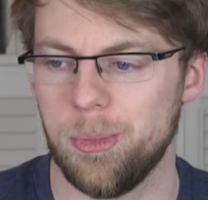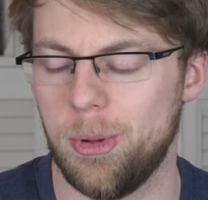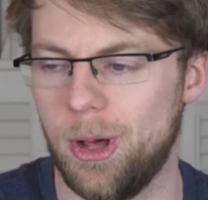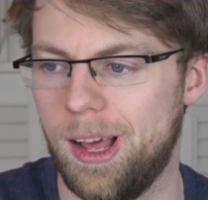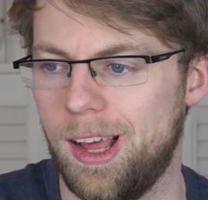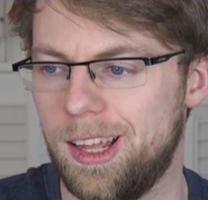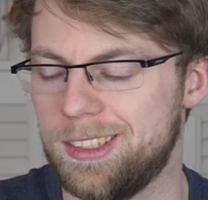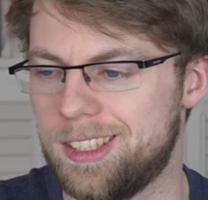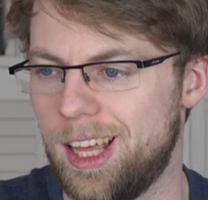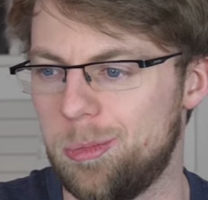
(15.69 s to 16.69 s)
But
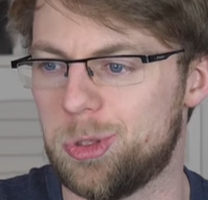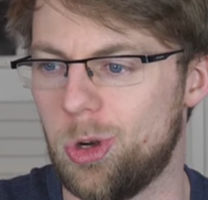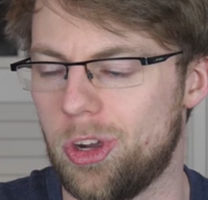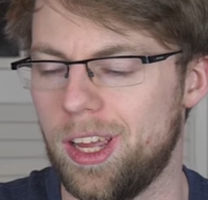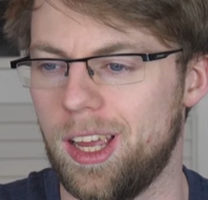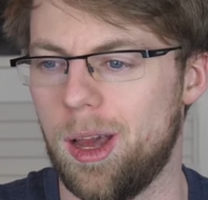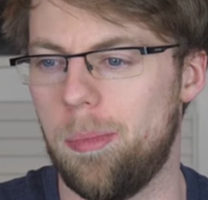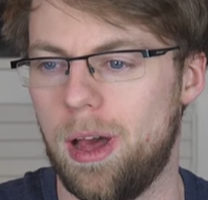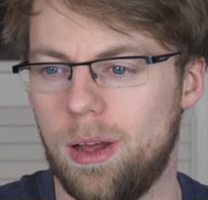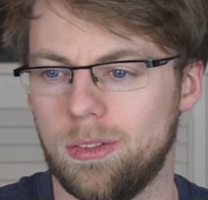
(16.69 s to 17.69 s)
uh, today I'm talking
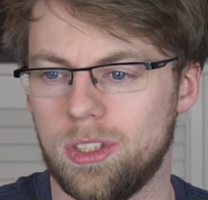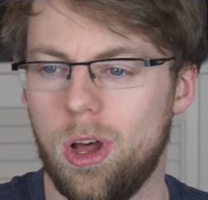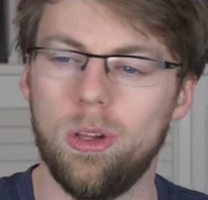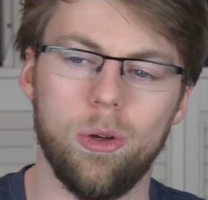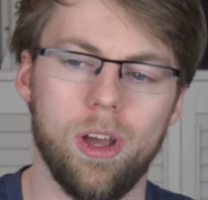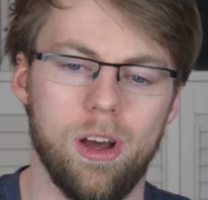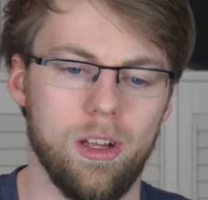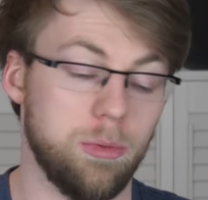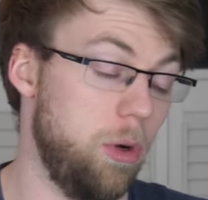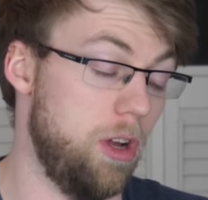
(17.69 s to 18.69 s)
about holo
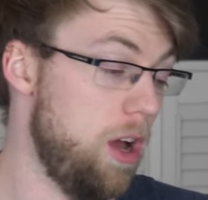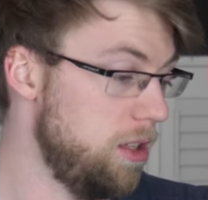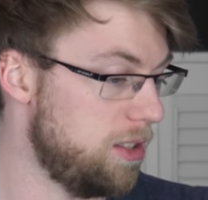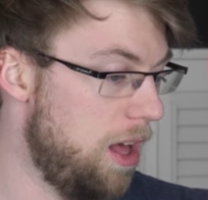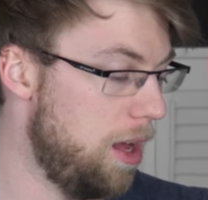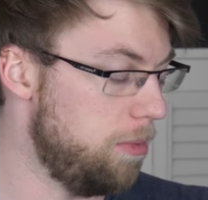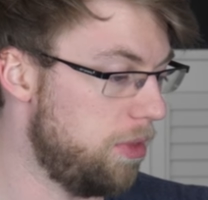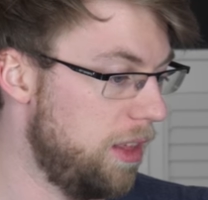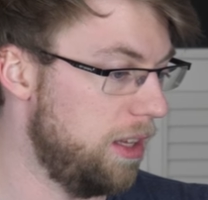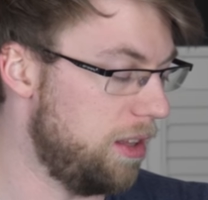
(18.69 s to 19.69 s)
cards, well, cards that I
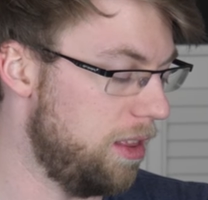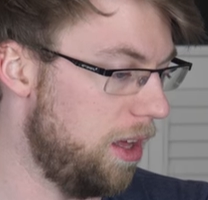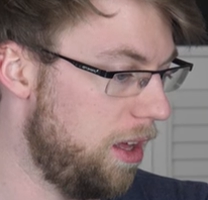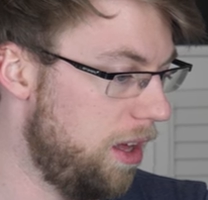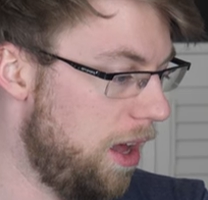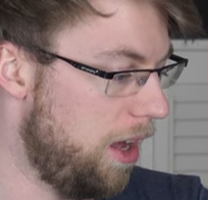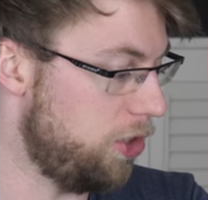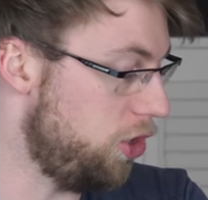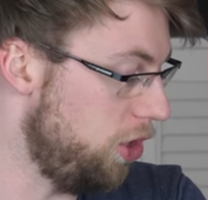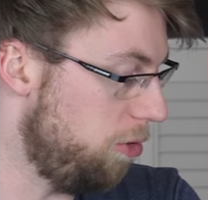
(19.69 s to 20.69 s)
think that
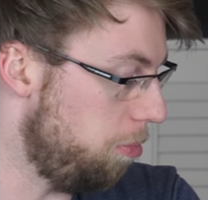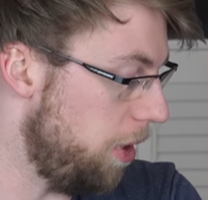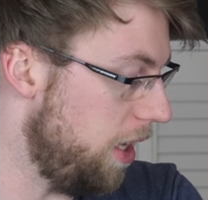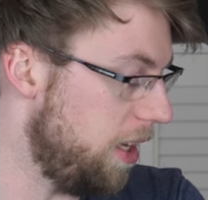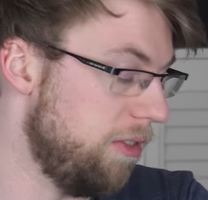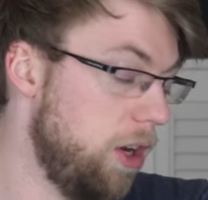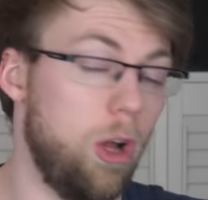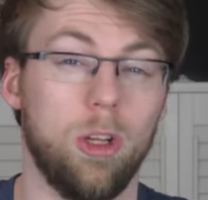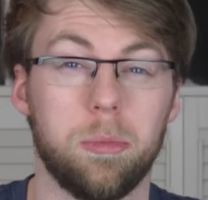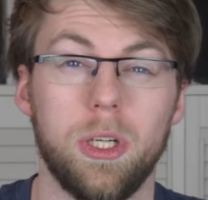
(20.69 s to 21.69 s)
should be given a
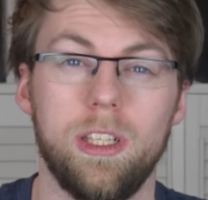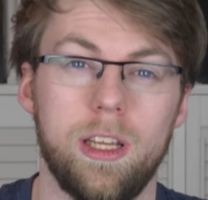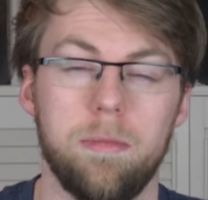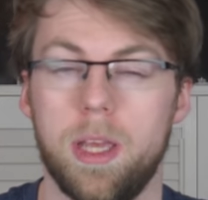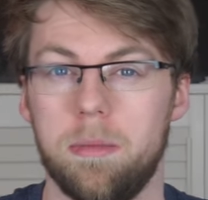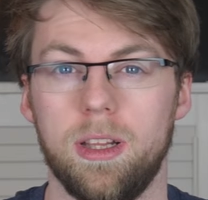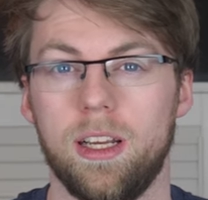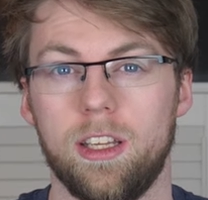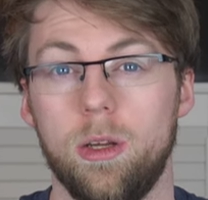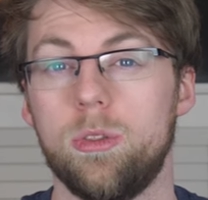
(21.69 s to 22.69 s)
holo print and maybe
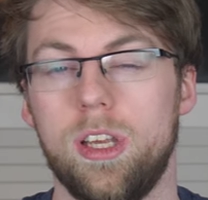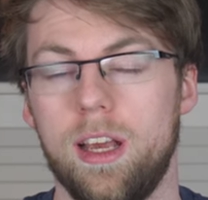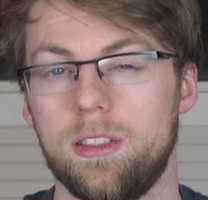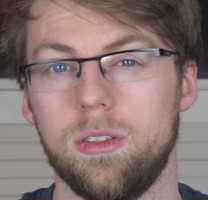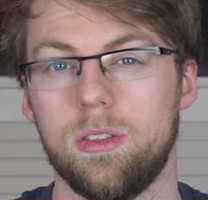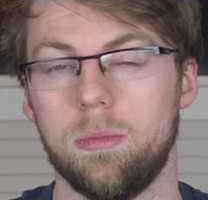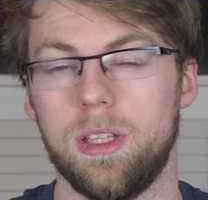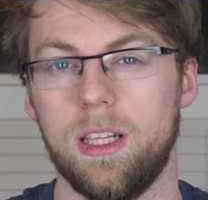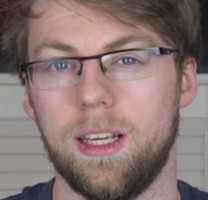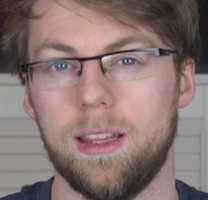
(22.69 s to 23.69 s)
like an O T S or
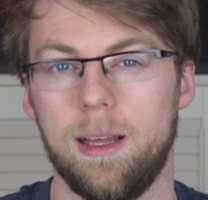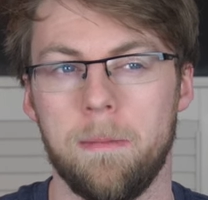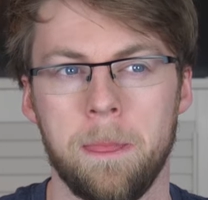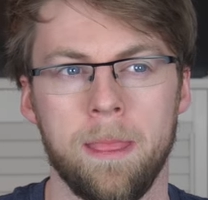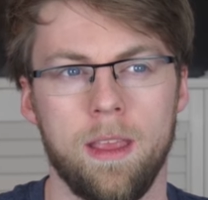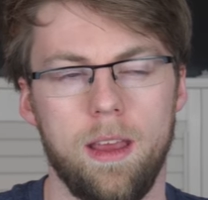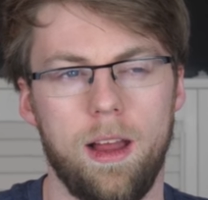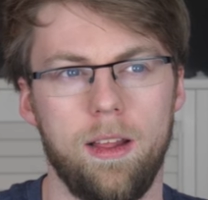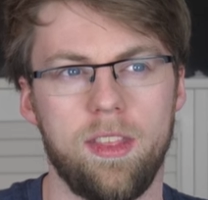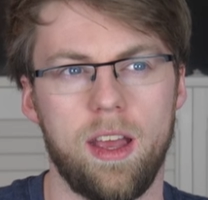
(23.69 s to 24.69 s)
something like that,
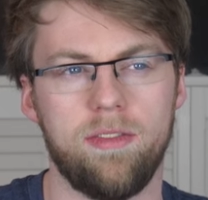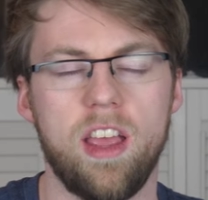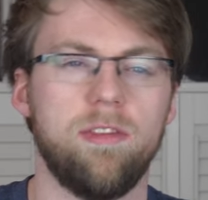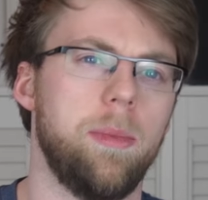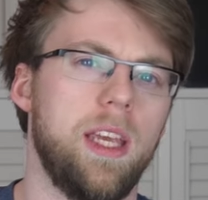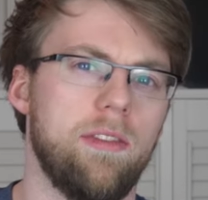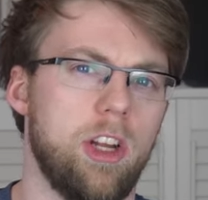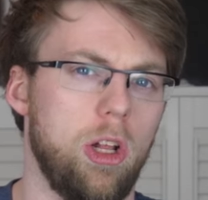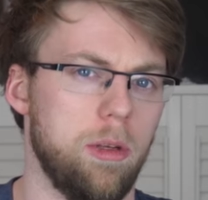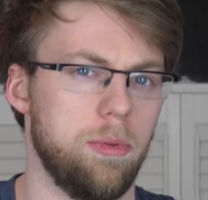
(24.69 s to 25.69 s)
uh, that have never been given
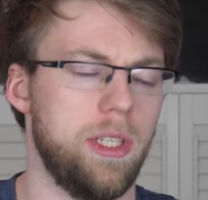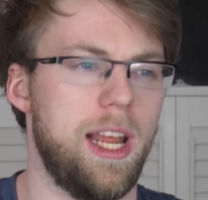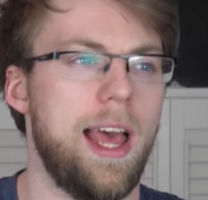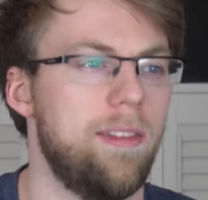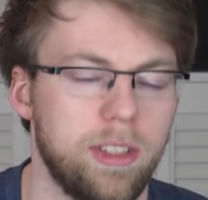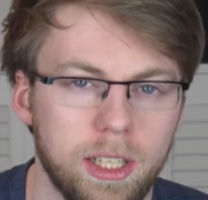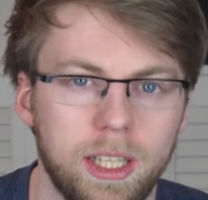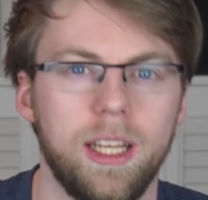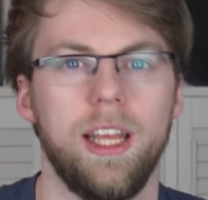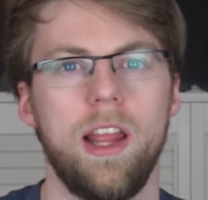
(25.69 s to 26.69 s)
a holo print ever
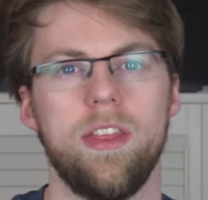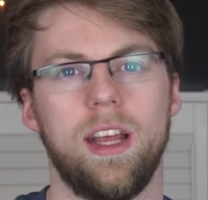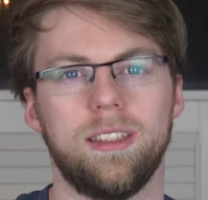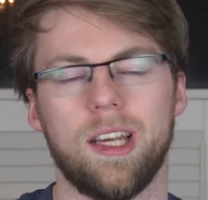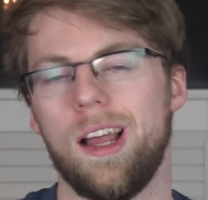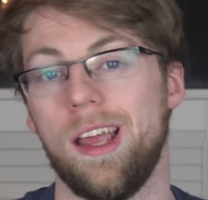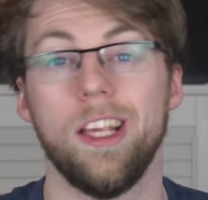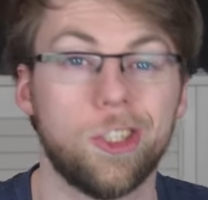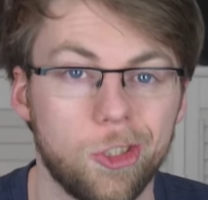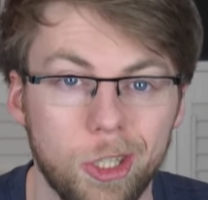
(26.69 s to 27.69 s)
in the entire
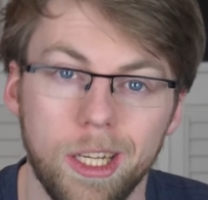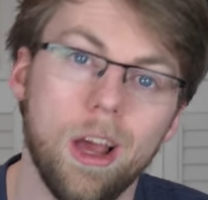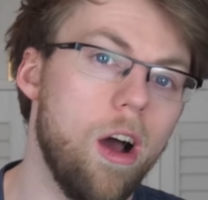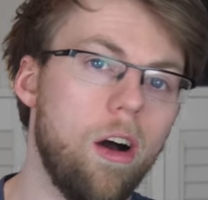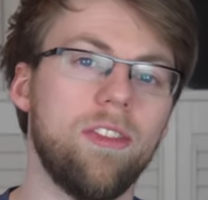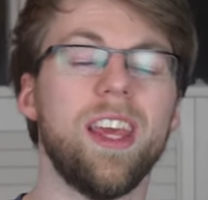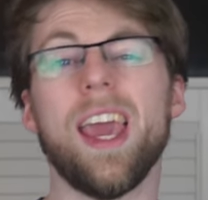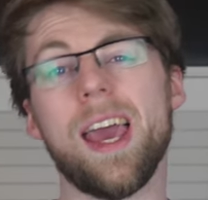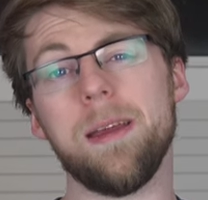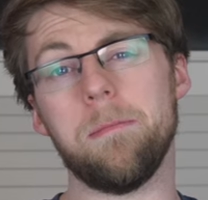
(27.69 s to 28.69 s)
history of the
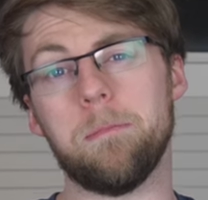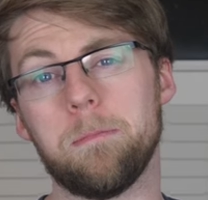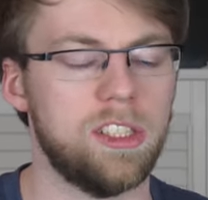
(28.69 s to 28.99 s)
game.